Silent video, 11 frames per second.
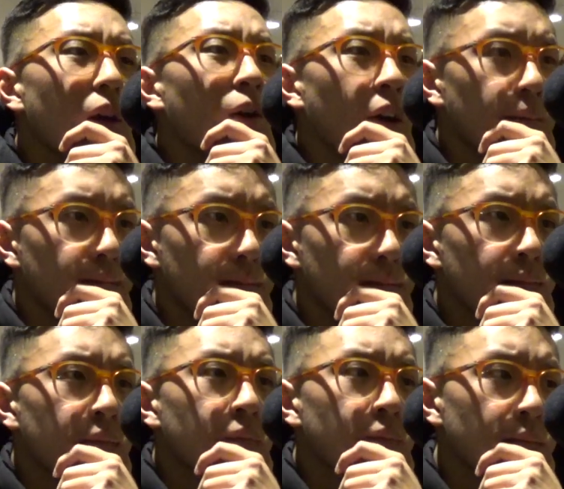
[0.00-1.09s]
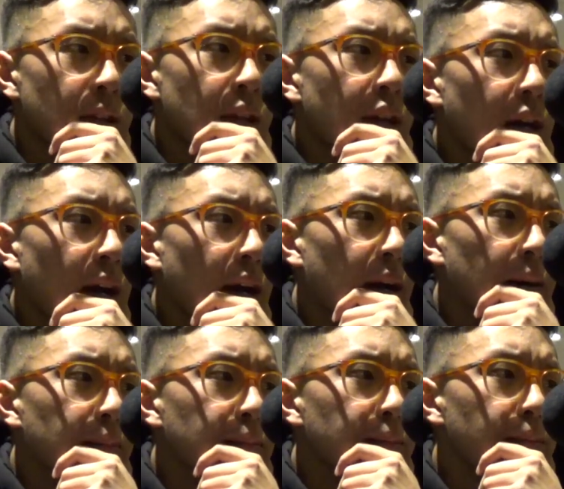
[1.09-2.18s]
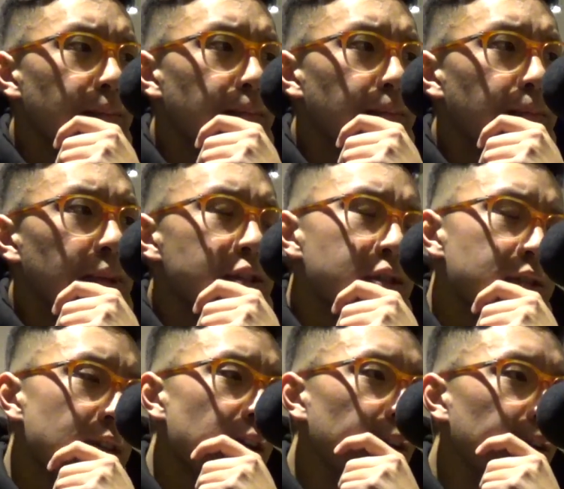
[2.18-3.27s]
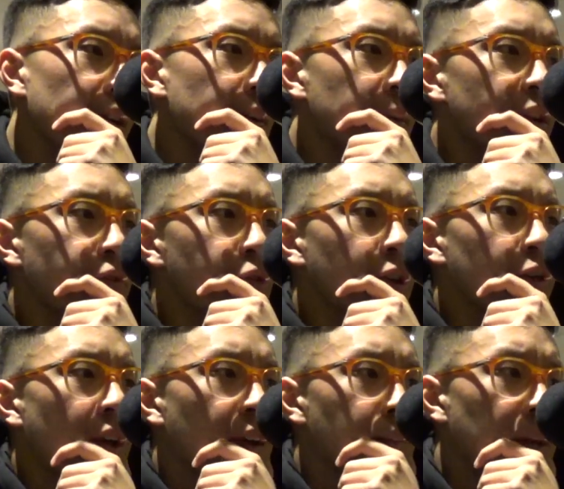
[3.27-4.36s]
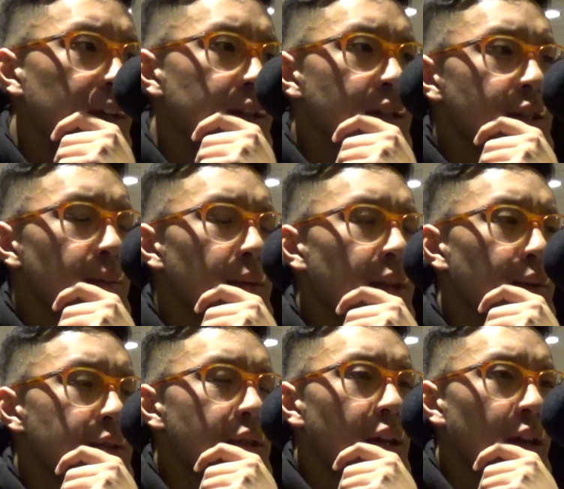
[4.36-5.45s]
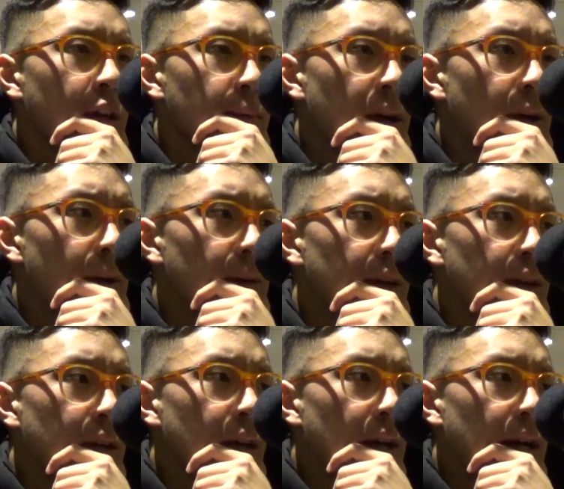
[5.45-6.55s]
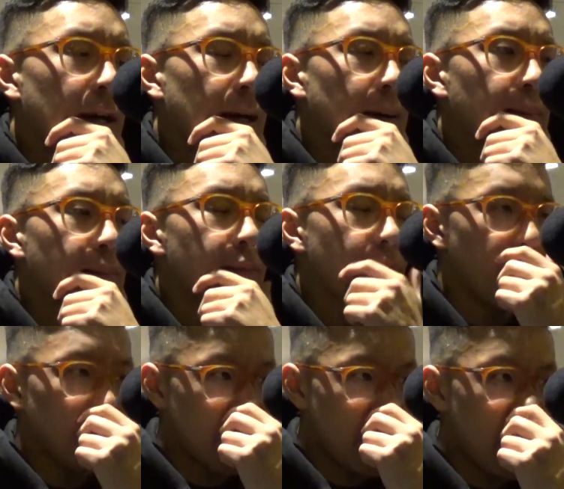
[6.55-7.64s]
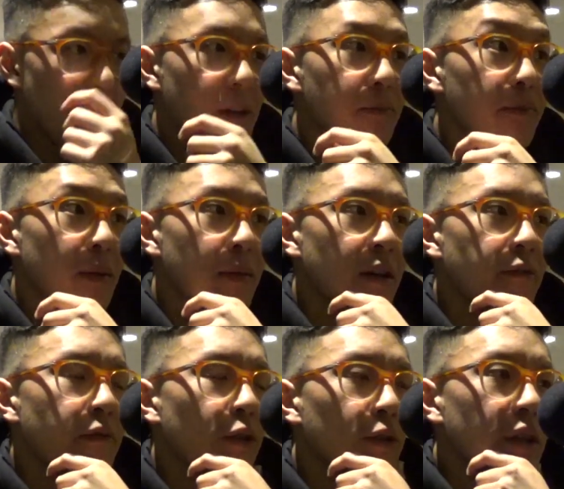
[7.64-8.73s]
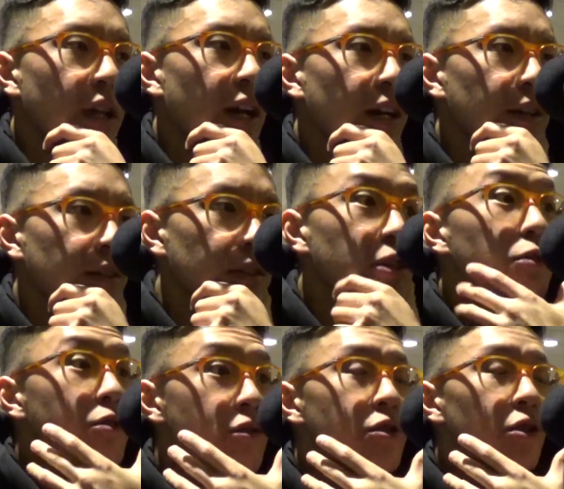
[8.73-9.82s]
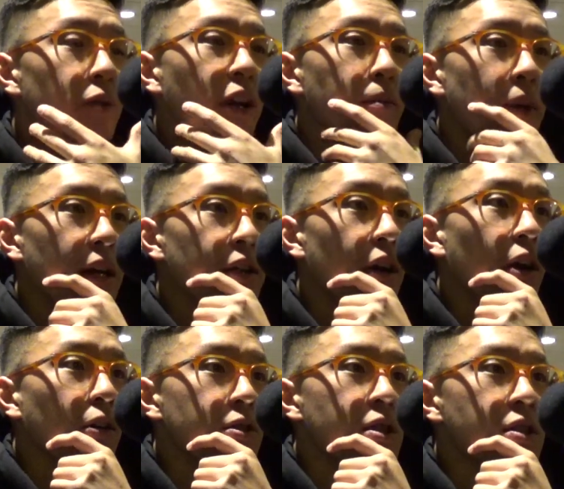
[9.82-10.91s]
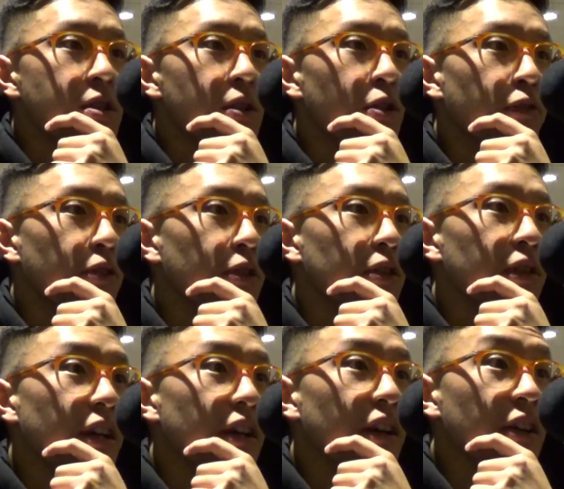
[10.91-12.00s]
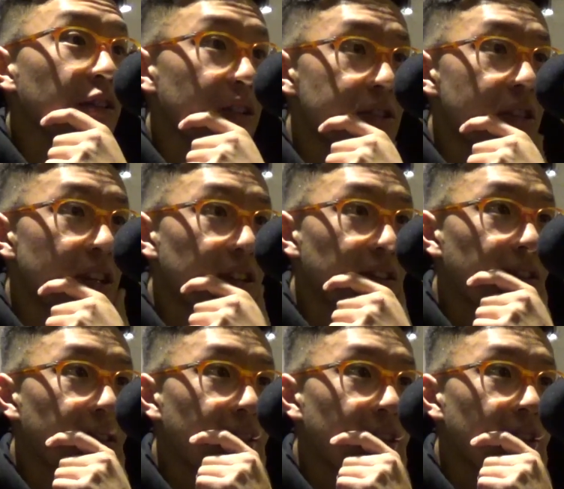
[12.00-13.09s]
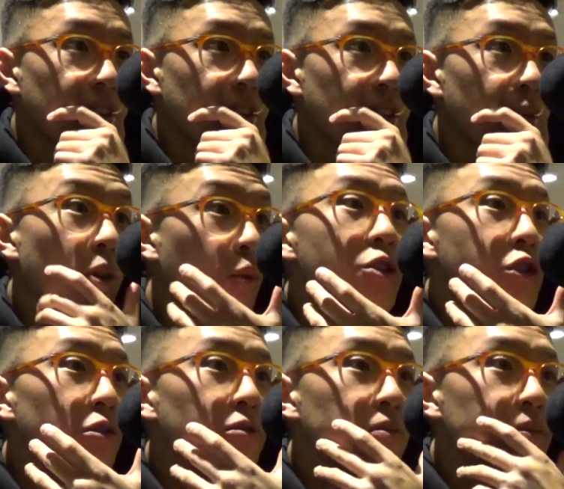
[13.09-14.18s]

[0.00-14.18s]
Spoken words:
Okay. But still, I mean, if you could recommend it to someone that was thinking about the military, maybe if early on, you'd still recommend ROTC over enlisting, or would you?